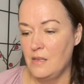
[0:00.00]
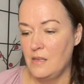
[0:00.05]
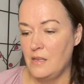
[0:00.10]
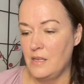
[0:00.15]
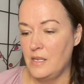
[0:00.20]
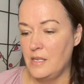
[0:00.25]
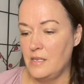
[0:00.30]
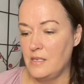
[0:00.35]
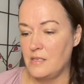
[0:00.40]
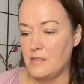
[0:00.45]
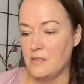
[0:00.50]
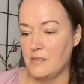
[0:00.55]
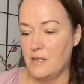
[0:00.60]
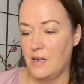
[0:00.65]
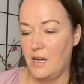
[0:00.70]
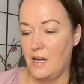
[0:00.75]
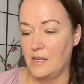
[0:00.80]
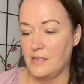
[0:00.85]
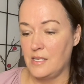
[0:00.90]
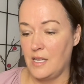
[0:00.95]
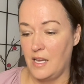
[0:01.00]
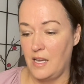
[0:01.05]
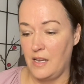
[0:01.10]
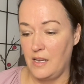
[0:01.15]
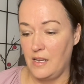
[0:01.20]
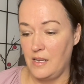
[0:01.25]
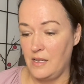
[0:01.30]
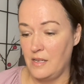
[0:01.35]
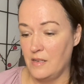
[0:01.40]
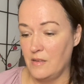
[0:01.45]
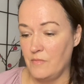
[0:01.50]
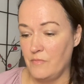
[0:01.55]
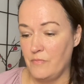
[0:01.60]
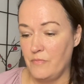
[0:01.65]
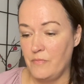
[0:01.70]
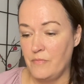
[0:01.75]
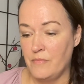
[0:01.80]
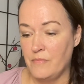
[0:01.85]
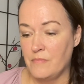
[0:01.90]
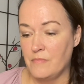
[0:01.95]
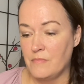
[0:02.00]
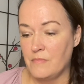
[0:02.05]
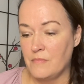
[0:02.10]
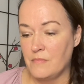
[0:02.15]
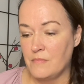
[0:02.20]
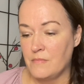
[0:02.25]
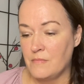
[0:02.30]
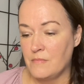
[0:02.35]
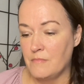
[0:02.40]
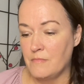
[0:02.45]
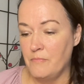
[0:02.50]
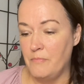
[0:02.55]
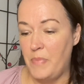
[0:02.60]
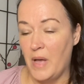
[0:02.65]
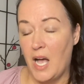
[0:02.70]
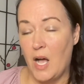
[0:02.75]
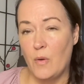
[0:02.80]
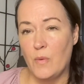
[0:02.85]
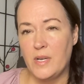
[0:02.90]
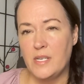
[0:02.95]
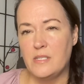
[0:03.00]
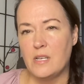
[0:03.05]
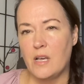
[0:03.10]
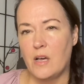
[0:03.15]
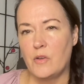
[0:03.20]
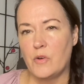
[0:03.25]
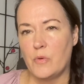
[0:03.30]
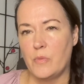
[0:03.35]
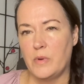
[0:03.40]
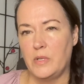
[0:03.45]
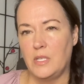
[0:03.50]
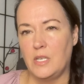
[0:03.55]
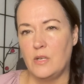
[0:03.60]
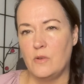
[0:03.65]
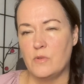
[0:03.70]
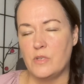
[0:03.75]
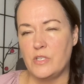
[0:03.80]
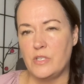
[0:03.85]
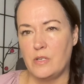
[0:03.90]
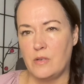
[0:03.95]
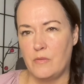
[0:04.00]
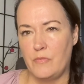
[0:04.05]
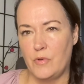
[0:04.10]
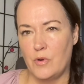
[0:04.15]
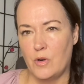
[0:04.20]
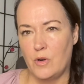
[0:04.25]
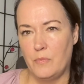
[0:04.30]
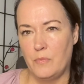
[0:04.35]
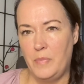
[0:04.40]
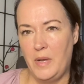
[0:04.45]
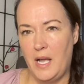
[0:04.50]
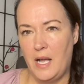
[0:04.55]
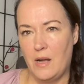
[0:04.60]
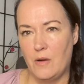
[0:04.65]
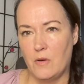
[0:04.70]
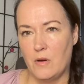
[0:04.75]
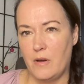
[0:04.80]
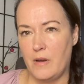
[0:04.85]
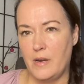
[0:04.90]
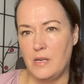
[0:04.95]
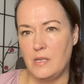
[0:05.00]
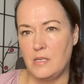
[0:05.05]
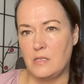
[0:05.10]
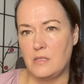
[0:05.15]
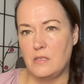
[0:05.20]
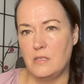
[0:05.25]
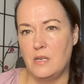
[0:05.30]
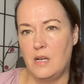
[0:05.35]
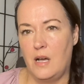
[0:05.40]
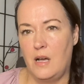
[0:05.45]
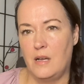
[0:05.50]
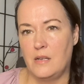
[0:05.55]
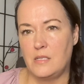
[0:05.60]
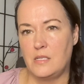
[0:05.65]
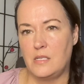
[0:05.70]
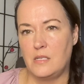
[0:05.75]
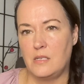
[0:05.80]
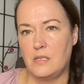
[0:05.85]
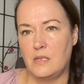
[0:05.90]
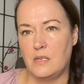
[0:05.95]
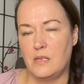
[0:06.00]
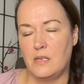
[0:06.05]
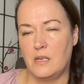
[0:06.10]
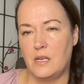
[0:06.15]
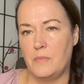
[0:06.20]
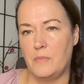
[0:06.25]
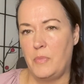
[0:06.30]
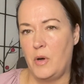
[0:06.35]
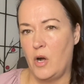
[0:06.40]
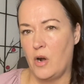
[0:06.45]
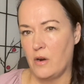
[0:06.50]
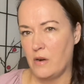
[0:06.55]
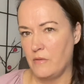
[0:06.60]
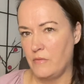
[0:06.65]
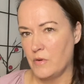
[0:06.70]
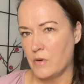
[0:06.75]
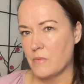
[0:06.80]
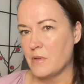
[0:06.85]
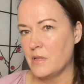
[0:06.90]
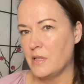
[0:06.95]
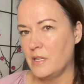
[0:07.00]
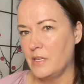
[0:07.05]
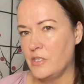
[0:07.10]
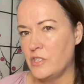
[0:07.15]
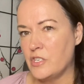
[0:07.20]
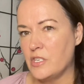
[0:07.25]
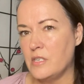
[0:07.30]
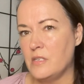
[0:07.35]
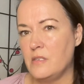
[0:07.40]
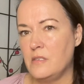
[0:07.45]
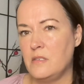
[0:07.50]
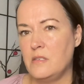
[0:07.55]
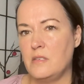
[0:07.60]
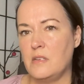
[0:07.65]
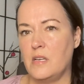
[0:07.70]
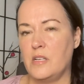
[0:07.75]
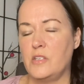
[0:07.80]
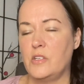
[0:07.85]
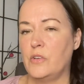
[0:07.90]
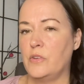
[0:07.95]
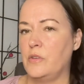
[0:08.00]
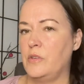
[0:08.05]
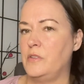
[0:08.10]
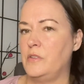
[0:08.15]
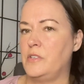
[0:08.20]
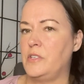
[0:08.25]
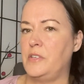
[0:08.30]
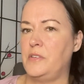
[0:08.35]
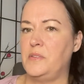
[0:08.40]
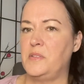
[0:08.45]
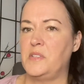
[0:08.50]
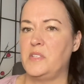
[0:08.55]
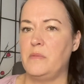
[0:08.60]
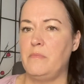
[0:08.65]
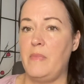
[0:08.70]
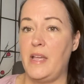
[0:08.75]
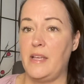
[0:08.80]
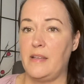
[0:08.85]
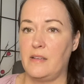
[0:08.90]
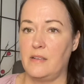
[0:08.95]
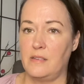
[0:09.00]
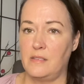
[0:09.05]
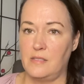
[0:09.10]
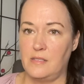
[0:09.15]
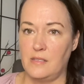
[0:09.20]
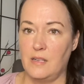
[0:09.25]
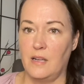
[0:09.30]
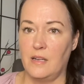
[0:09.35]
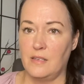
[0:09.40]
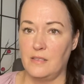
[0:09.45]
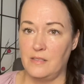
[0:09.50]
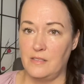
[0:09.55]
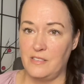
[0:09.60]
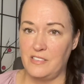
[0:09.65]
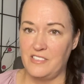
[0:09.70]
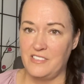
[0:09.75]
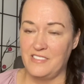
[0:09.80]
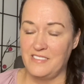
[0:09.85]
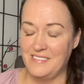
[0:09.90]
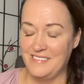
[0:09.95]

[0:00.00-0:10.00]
It is not a bowing down or relinquishing of your own power. It is not a part of a religion until you choose to make it such.